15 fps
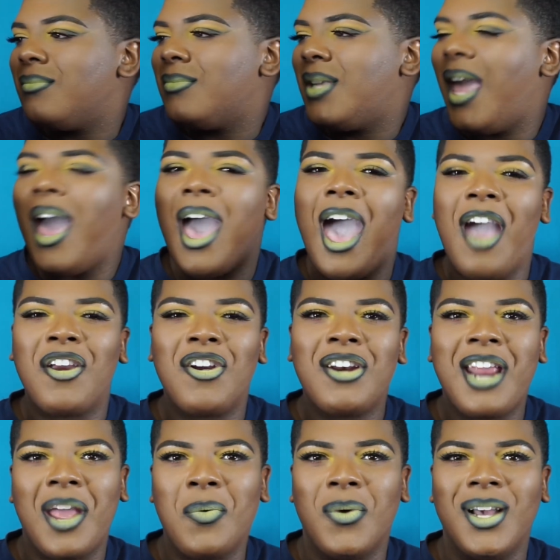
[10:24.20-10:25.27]
yeah, how your
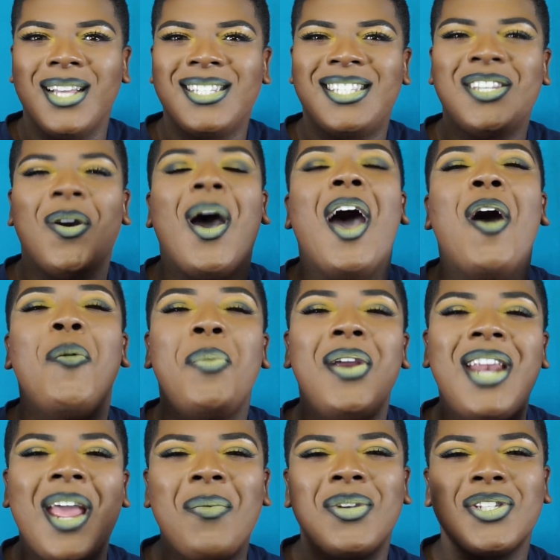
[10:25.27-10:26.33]
day was. So I hope
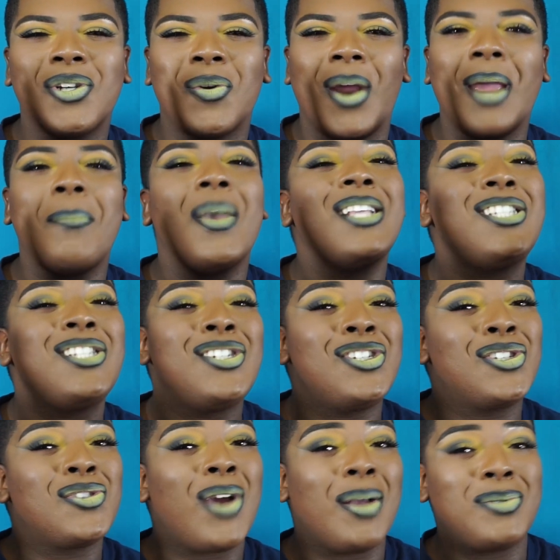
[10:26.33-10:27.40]
your day was great. Make sure you
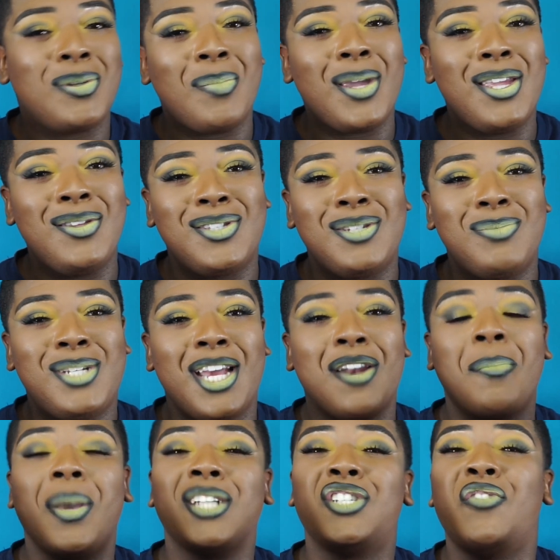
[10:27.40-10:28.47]
subscribe to my YouTube
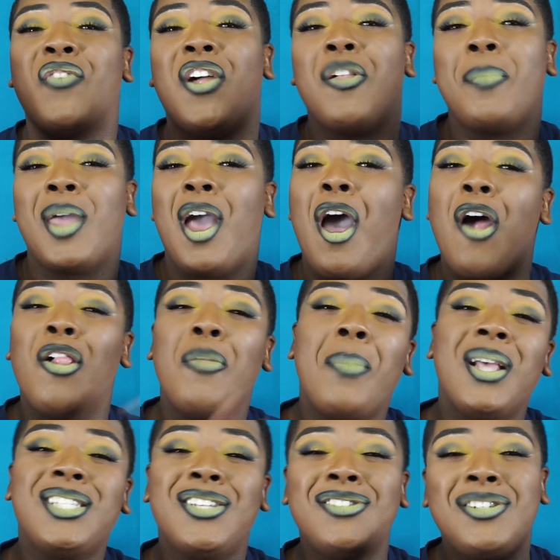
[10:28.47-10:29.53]
channel. Make sure you follow me on all of
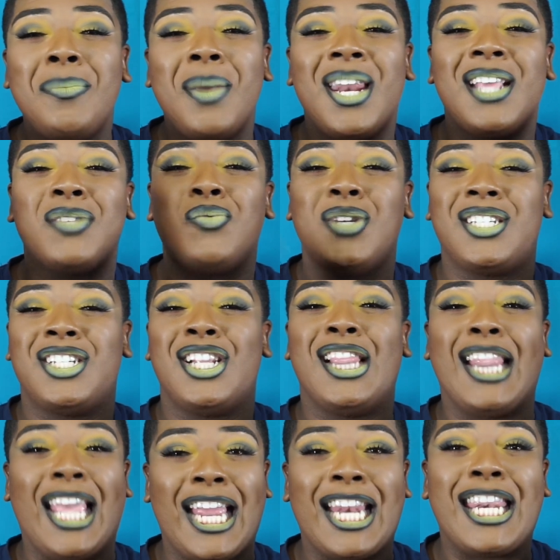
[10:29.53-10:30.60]
my social medias, which are
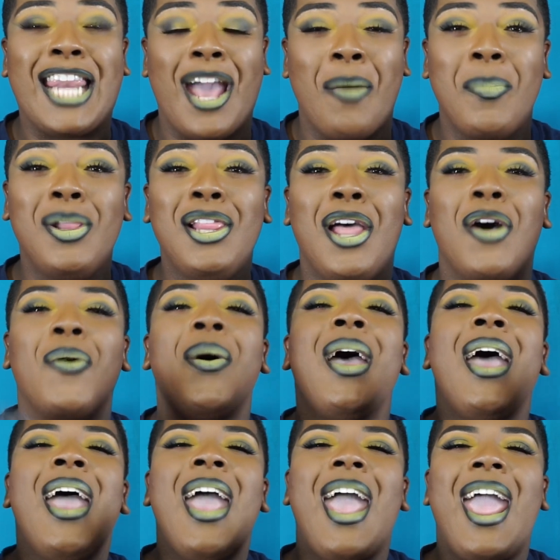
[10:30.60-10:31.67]
linked down below.
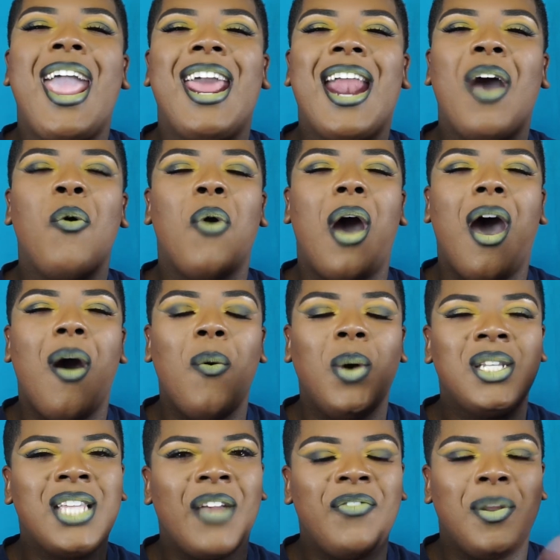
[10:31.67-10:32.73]
And I will
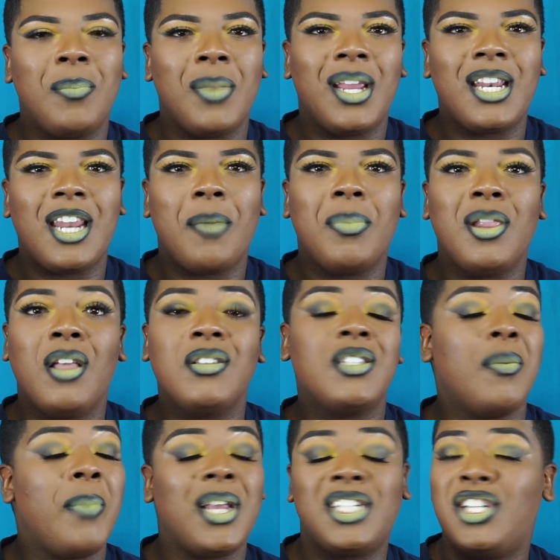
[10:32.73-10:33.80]
always have them linked down below.
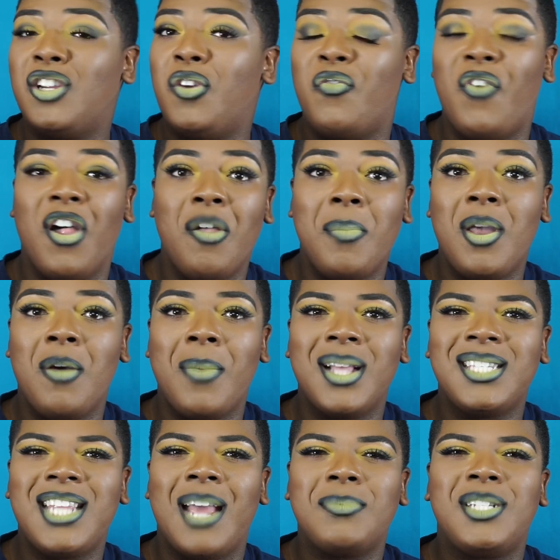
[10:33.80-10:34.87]
So make sure you follow me on my
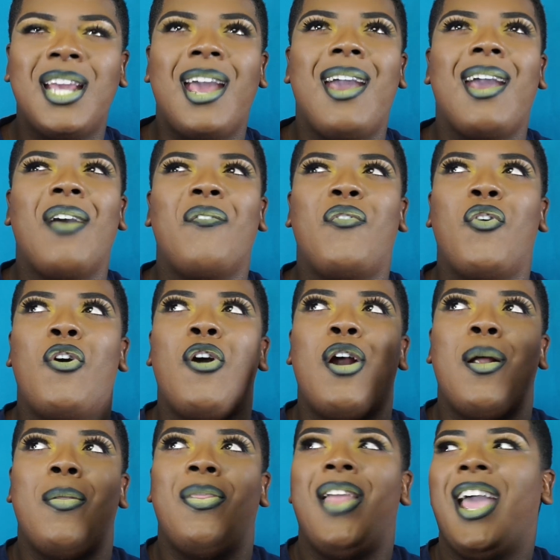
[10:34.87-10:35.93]
Snapchat
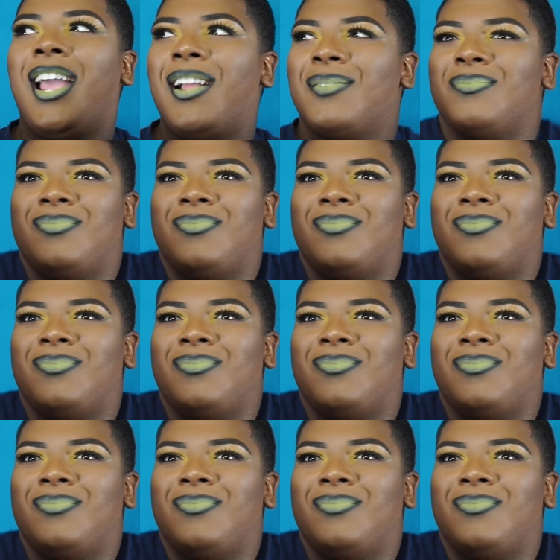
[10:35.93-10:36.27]
for like